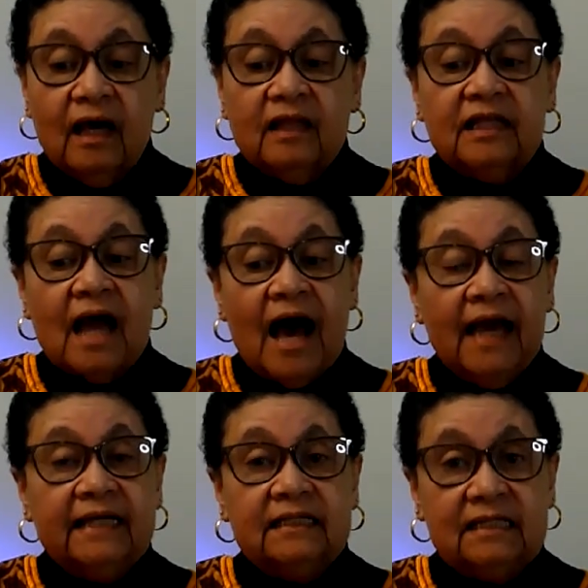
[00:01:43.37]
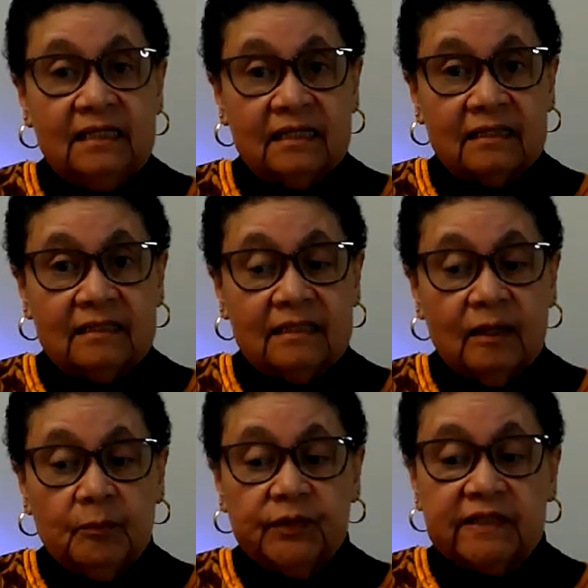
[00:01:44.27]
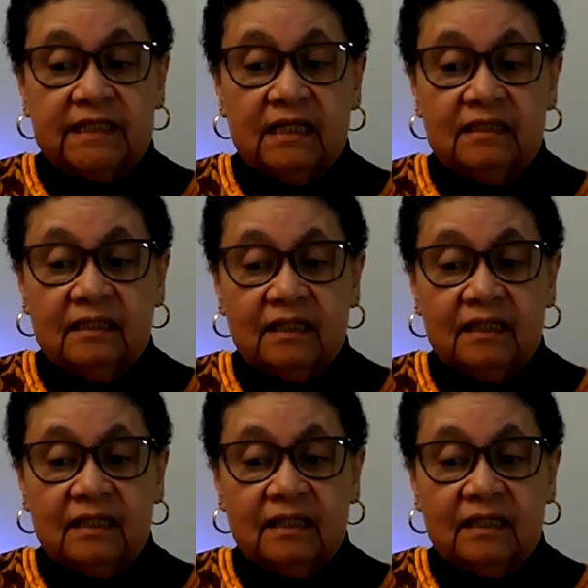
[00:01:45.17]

The ideas presented